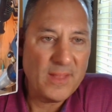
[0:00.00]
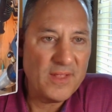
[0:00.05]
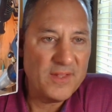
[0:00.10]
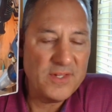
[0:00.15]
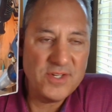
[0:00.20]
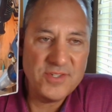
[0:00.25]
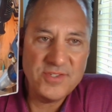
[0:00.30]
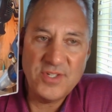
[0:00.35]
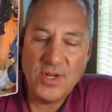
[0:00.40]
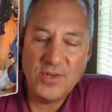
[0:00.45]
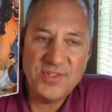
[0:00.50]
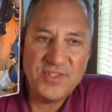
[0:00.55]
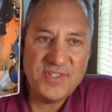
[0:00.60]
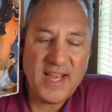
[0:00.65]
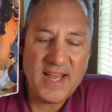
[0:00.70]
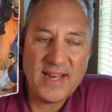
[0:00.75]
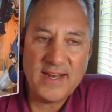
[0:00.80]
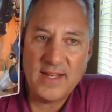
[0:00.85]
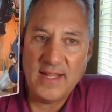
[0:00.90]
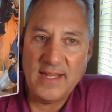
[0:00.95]
There's no
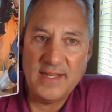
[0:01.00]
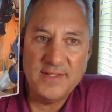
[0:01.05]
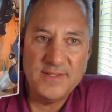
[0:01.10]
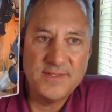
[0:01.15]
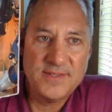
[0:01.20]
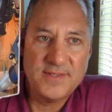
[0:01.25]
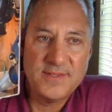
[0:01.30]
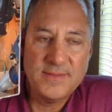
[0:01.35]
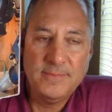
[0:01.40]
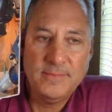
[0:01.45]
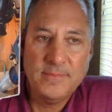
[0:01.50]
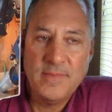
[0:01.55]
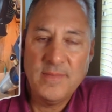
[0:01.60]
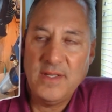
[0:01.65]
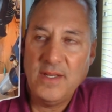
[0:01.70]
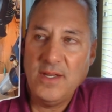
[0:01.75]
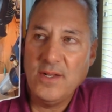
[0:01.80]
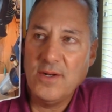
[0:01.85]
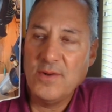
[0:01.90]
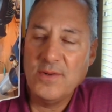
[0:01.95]
satellites.
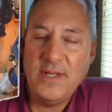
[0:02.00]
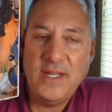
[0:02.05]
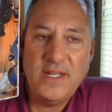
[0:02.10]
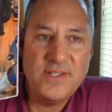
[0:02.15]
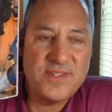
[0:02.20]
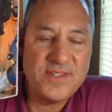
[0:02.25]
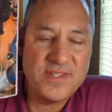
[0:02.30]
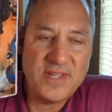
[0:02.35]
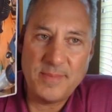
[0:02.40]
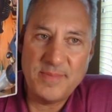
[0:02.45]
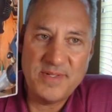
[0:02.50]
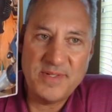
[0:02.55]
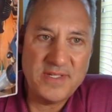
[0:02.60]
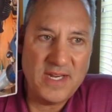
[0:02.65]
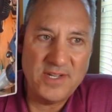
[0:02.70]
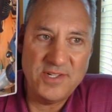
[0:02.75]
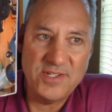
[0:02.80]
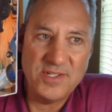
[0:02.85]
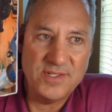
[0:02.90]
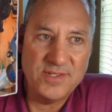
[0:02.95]
You don't need
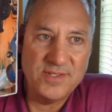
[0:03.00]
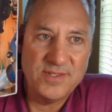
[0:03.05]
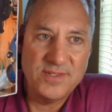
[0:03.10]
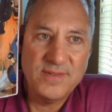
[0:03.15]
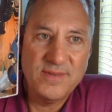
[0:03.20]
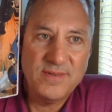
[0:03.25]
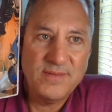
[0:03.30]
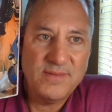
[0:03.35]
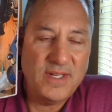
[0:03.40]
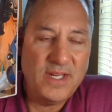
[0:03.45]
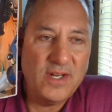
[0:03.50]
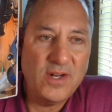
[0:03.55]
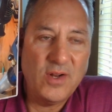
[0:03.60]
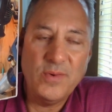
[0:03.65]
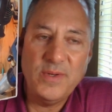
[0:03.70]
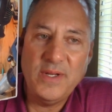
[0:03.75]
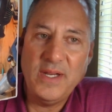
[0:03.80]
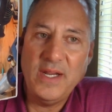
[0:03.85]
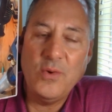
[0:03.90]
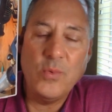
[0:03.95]
substations. You
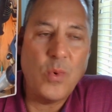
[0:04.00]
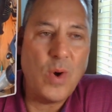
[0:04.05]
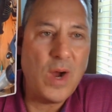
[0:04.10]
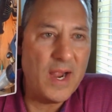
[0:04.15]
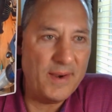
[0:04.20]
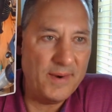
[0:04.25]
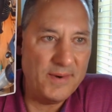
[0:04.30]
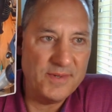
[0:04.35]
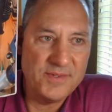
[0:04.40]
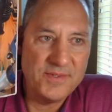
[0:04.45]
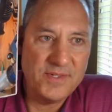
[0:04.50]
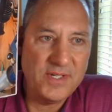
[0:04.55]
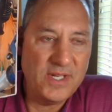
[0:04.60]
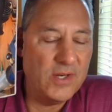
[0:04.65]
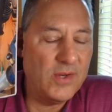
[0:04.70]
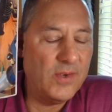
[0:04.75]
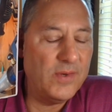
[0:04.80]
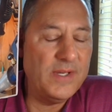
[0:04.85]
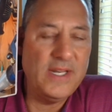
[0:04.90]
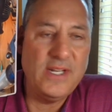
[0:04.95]
don't need wires.
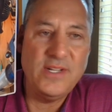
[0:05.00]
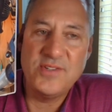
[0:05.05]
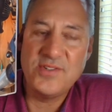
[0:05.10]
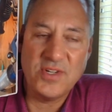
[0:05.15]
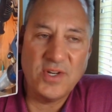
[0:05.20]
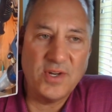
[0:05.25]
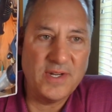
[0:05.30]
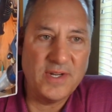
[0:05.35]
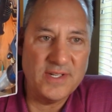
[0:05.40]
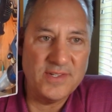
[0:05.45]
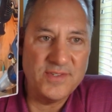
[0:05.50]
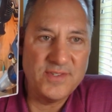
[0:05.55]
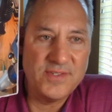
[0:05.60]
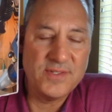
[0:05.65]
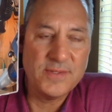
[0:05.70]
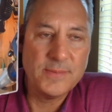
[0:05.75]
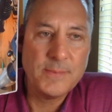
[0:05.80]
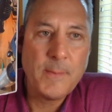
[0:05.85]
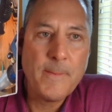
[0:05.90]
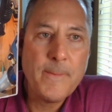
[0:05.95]
You don't need
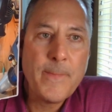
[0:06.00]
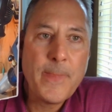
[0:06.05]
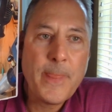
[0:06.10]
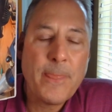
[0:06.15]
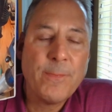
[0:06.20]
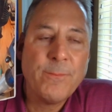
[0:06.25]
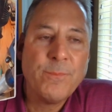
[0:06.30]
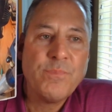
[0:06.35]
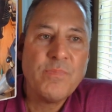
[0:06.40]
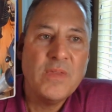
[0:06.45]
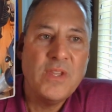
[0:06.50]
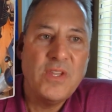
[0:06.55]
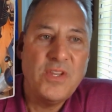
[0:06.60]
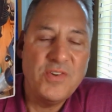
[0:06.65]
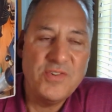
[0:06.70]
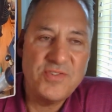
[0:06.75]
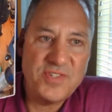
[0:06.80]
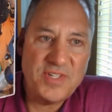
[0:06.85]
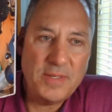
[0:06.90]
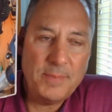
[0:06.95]
circuits.
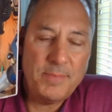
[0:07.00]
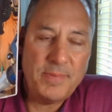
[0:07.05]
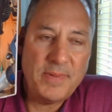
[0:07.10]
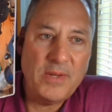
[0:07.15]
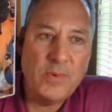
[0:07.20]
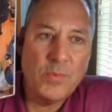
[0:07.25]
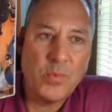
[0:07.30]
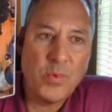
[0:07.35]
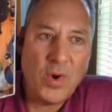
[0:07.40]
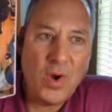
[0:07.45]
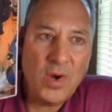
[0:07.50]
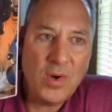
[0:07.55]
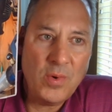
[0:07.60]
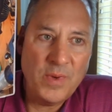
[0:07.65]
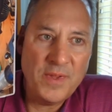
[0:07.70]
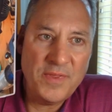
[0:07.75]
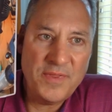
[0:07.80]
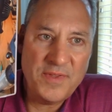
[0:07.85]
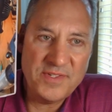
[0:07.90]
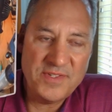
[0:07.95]
You simply work
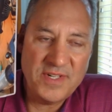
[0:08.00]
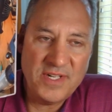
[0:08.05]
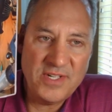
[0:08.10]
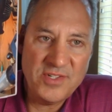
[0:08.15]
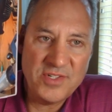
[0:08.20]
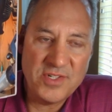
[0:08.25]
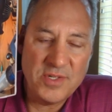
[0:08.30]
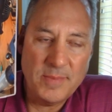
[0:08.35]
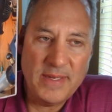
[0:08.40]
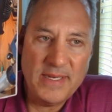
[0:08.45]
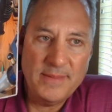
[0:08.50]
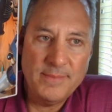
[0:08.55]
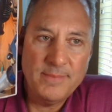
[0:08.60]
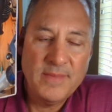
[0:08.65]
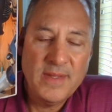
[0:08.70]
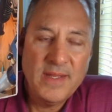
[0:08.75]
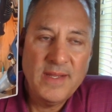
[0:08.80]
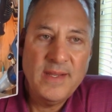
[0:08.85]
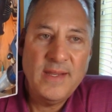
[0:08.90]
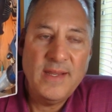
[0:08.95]
with this instrument
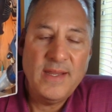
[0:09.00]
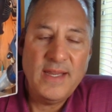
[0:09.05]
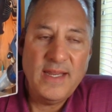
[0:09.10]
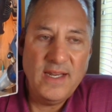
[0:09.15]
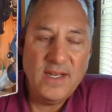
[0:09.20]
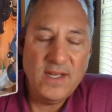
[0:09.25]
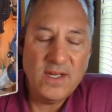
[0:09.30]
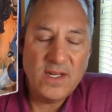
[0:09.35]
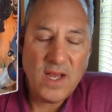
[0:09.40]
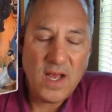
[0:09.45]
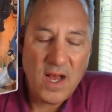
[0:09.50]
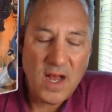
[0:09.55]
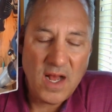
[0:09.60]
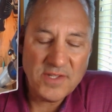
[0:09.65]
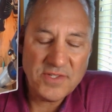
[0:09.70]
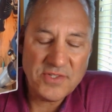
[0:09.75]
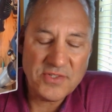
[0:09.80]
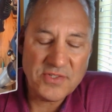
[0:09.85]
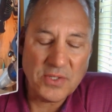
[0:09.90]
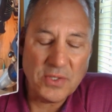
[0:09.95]
in
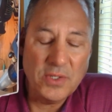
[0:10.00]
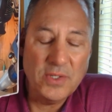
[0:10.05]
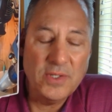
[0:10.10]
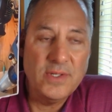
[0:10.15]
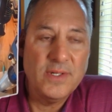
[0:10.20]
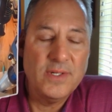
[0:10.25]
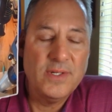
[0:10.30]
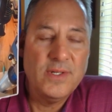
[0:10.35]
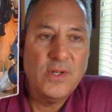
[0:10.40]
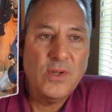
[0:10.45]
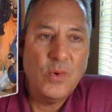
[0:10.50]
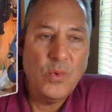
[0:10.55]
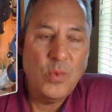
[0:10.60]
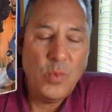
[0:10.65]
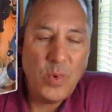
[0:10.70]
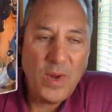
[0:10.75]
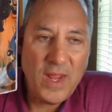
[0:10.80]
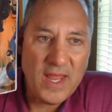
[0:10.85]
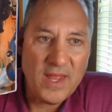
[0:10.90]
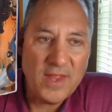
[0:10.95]
concert
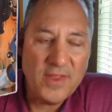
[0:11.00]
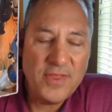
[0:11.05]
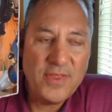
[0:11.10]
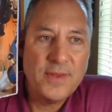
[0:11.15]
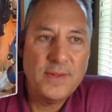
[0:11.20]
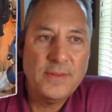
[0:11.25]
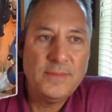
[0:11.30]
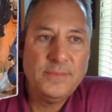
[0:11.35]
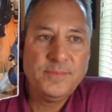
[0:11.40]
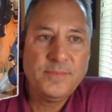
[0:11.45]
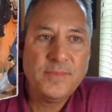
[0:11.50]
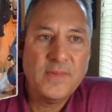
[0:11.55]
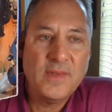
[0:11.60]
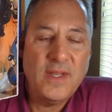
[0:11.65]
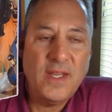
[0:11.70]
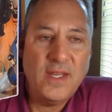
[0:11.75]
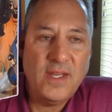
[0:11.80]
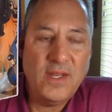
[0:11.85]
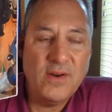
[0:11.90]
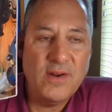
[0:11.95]
with
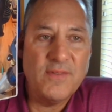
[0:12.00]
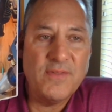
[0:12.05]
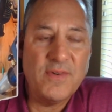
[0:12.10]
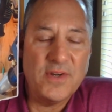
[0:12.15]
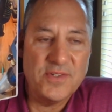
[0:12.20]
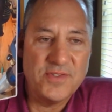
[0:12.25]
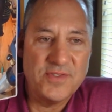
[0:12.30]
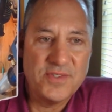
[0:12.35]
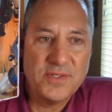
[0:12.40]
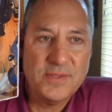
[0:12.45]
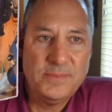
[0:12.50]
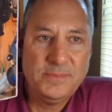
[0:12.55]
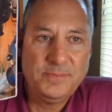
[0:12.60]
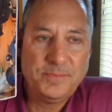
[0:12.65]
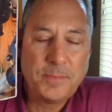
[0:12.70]
the universe.